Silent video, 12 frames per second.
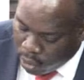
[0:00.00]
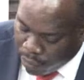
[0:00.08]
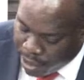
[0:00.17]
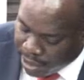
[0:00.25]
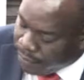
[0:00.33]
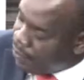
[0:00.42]

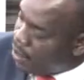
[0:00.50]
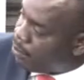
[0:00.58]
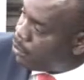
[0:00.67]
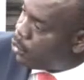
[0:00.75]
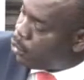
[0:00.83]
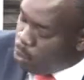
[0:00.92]
ranging from
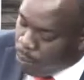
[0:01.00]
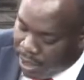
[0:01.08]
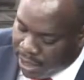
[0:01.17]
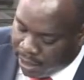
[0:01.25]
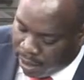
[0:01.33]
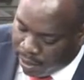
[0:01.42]
$2
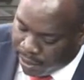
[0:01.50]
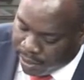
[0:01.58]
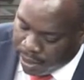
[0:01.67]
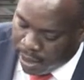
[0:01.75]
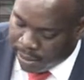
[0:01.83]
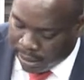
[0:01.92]
million to
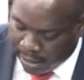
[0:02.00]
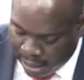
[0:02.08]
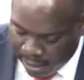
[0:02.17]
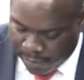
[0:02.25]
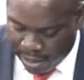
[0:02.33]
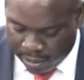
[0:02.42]

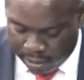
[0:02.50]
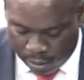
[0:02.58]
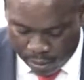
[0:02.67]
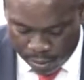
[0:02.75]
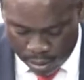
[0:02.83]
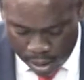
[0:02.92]
$9 million,
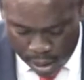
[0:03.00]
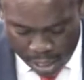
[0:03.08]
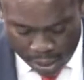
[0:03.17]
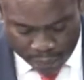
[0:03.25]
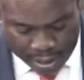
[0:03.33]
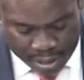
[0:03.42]

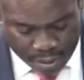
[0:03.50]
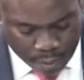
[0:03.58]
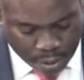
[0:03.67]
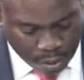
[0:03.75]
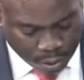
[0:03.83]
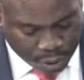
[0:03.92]
and these will
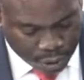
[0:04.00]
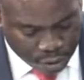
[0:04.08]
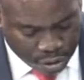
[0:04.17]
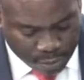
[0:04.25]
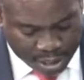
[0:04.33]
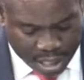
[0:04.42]
continue
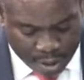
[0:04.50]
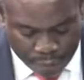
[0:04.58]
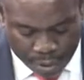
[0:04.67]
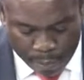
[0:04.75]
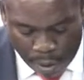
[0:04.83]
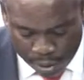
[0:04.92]
to be
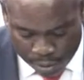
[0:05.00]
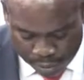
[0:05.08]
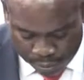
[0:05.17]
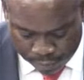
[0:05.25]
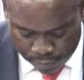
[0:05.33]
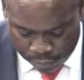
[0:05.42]
carefully
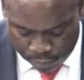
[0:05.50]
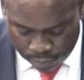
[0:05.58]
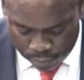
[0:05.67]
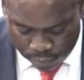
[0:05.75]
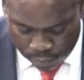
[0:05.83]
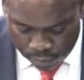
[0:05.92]
monitored.
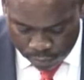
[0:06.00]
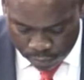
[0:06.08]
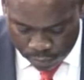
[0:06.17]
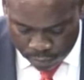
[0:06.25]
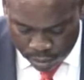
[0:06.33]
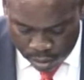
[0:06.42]

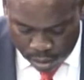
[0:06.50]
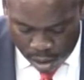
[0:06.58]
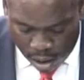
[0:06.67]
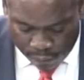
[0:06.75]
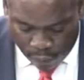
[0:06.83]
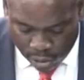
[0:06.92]

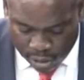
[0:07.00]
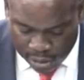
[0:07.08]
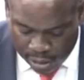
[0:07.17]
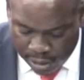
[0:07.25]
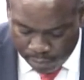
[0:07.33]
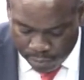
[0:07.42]

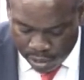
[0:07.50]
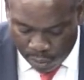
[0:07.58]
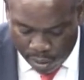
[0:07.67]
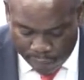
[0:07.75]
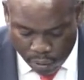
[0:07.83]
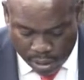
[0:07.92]
Unfortunately, the
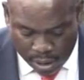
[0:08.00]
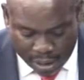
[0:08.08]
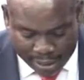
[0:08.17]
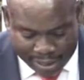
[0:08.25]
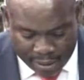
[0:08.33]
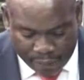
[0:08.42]
review still
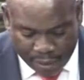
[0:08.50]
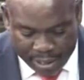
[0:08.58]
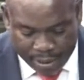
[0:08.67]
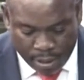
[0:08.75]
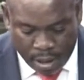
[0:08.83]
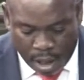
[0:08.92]
identified
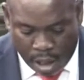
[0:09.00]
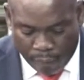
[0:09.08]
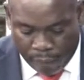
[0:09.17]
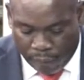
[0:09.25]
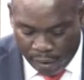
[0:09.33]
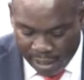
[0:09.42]

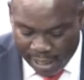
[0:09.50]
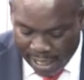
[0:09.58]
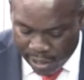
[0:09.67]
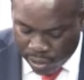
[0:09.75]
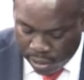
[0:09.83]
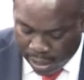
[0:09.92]

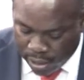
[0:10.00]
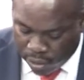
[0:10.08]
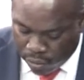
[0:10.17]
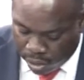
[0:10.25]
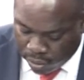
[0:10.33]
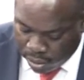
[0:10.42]
financial and
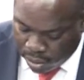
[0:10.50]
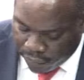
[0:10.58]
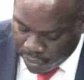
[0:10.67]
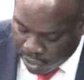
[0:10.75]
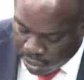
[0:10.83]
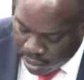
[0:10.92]
structural
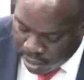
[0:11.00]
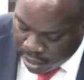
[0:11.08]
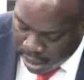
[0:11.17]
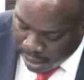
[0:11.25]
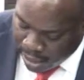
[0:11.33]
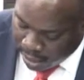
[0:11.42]
deficiencies
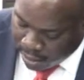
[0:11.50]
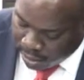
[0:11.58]
that